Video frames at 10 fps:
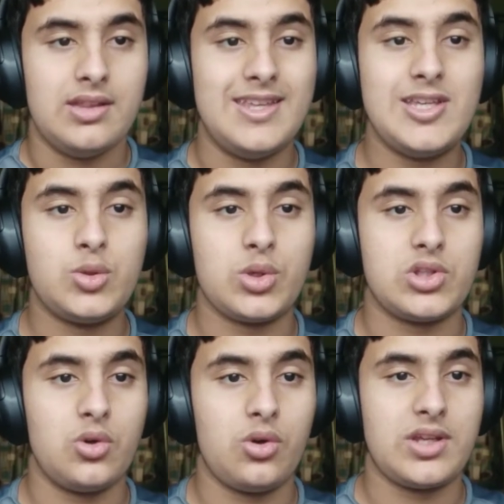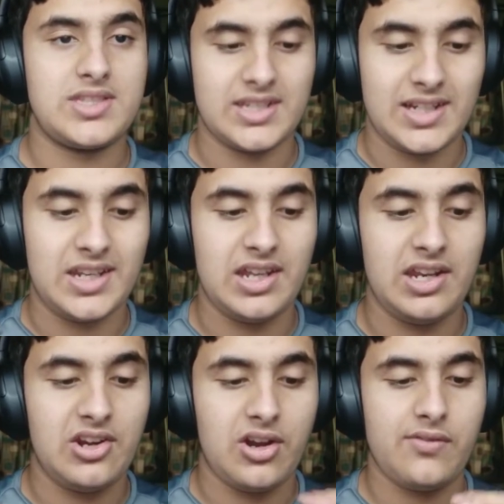This was known as the
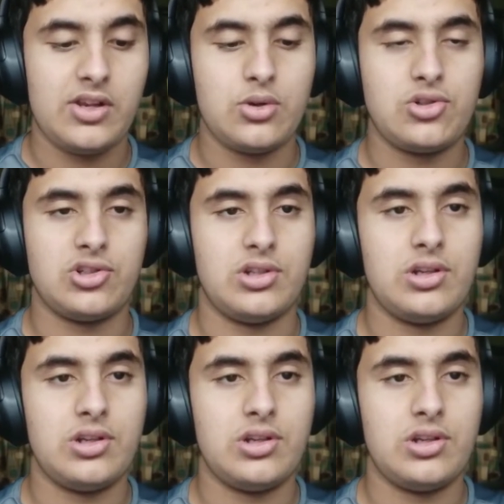Green Revolution.